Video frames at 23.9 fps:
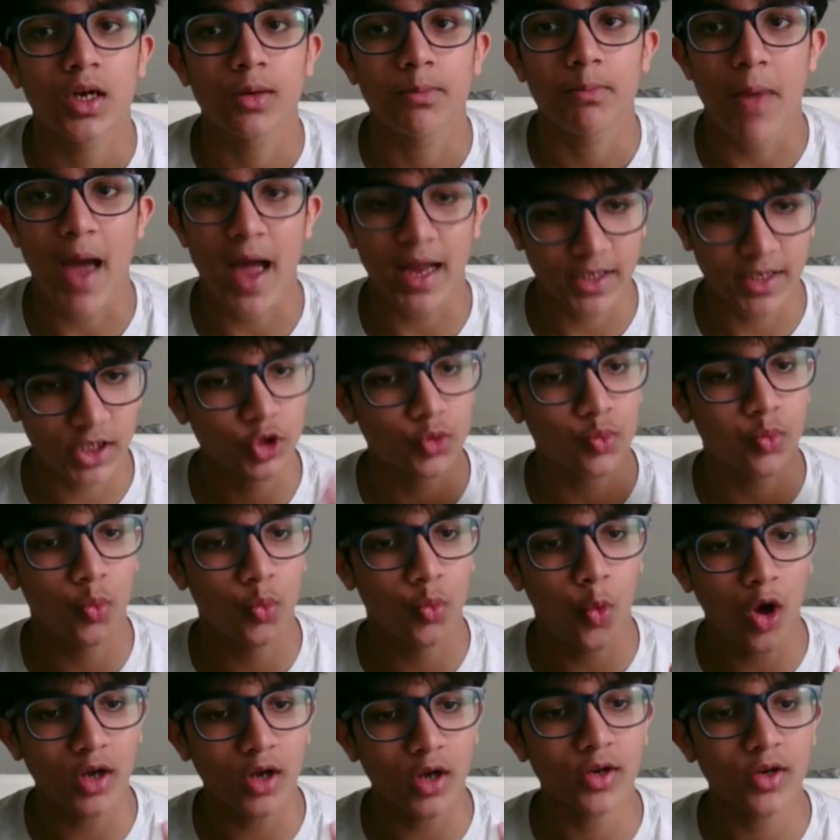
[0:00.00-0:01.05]
Magnus
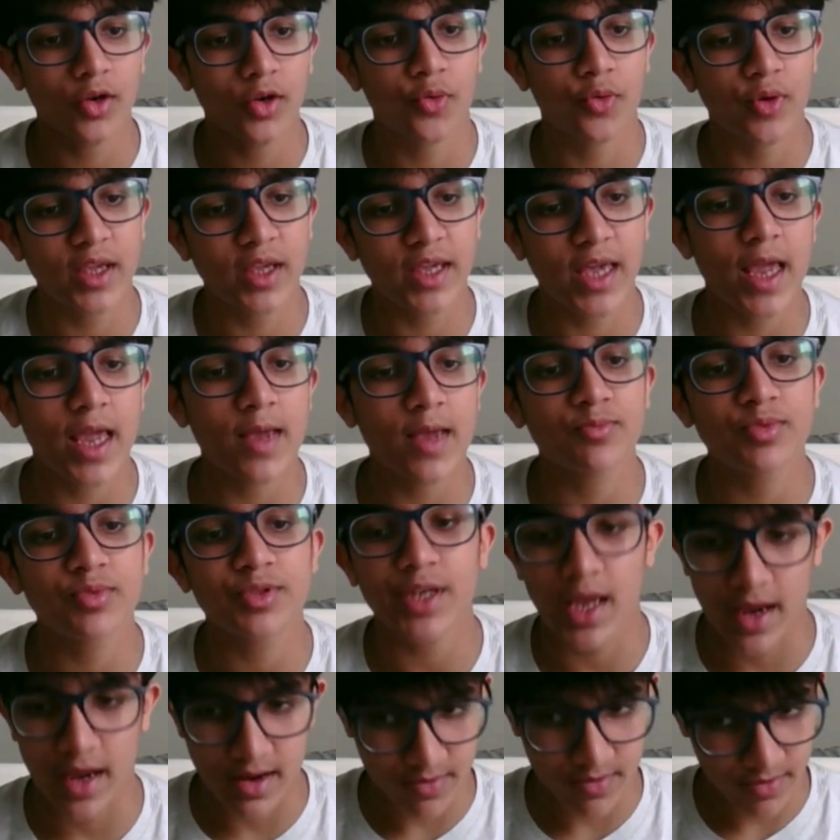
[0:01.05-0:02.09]
won 3 games,
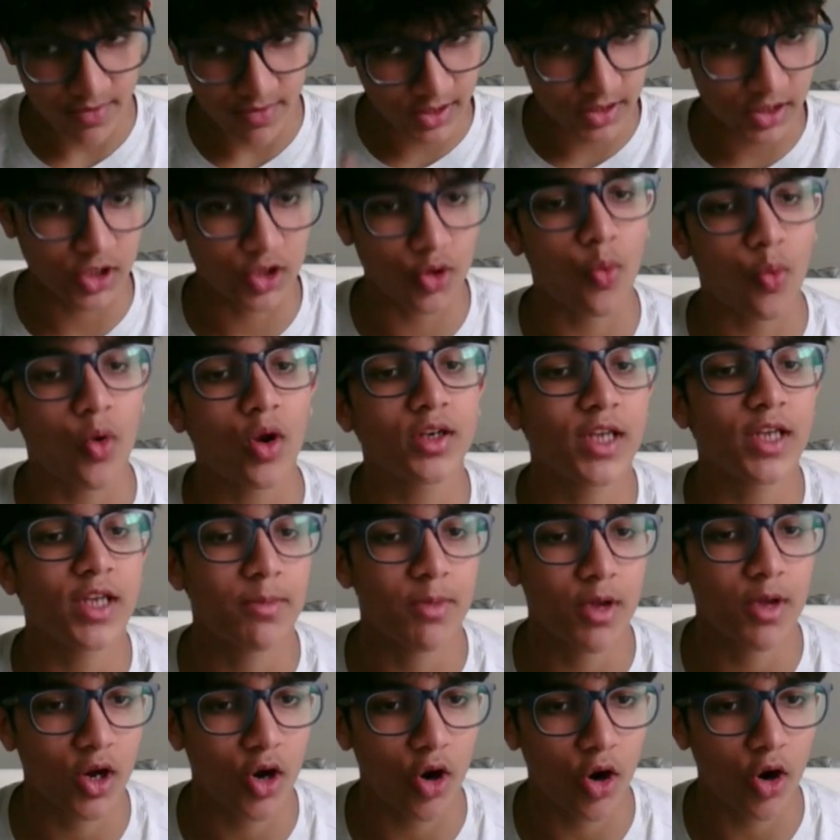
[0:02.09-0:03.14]
and this is the one game
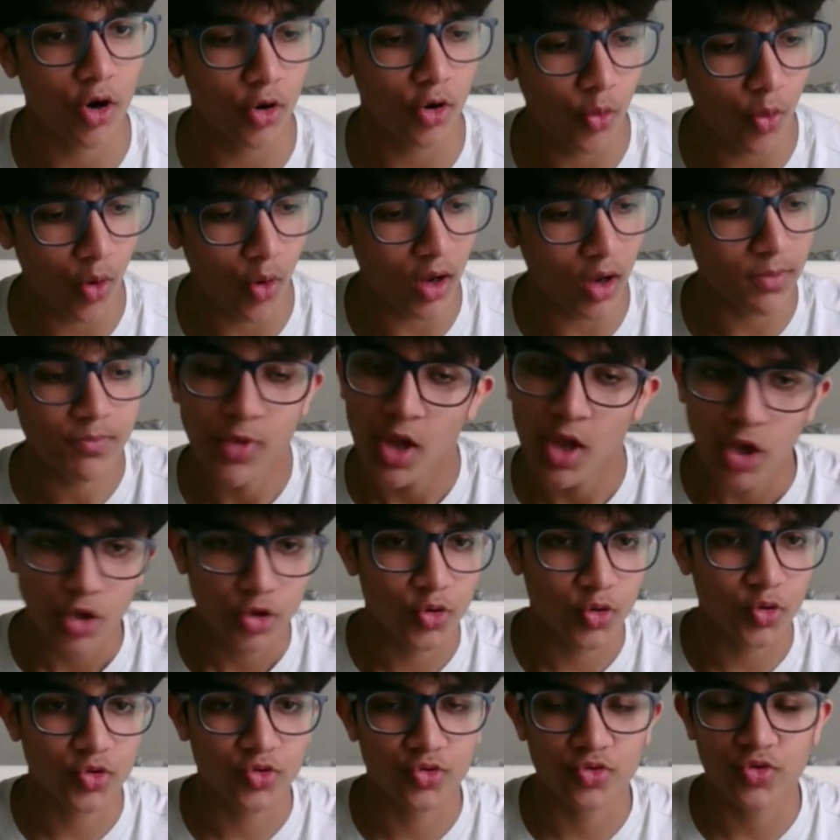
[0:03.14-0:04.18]
Hikaru won,
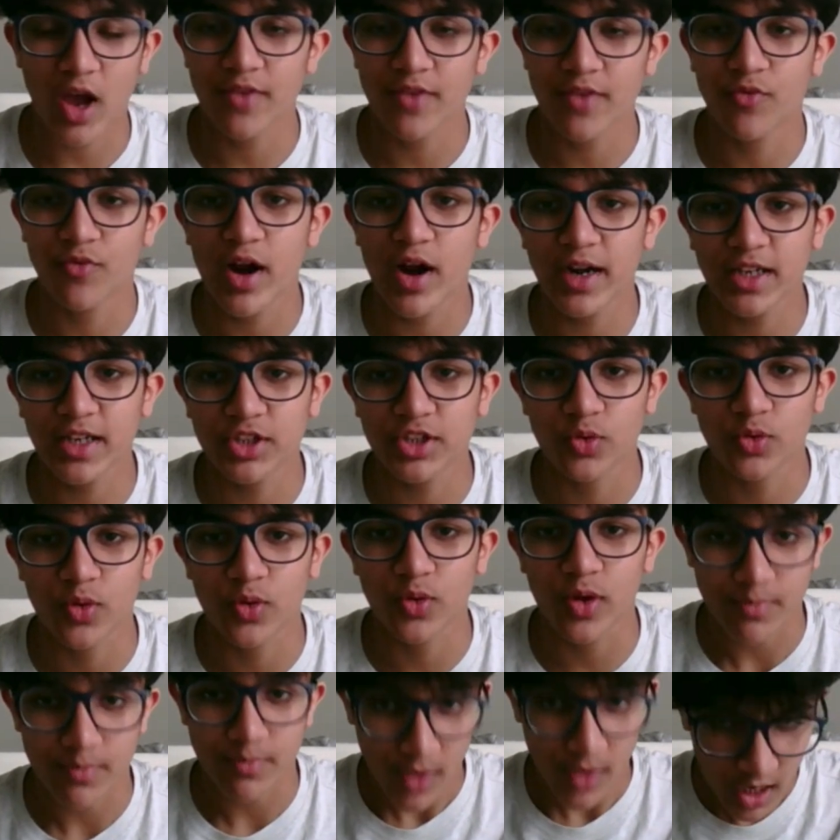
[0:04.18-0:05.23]
so let's dive right into
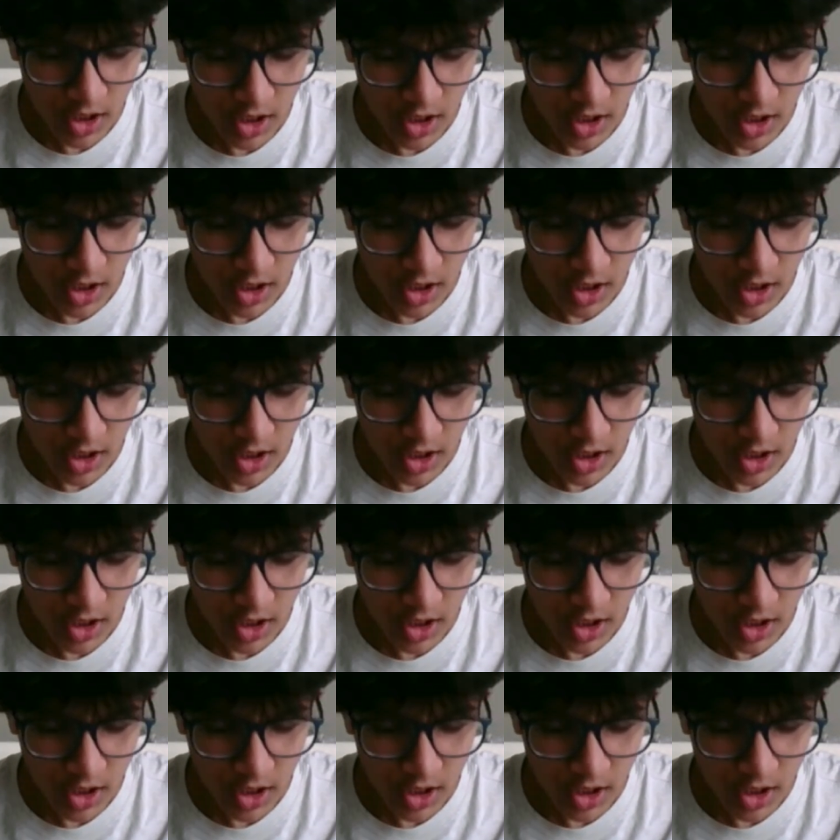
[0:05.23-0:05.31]
it.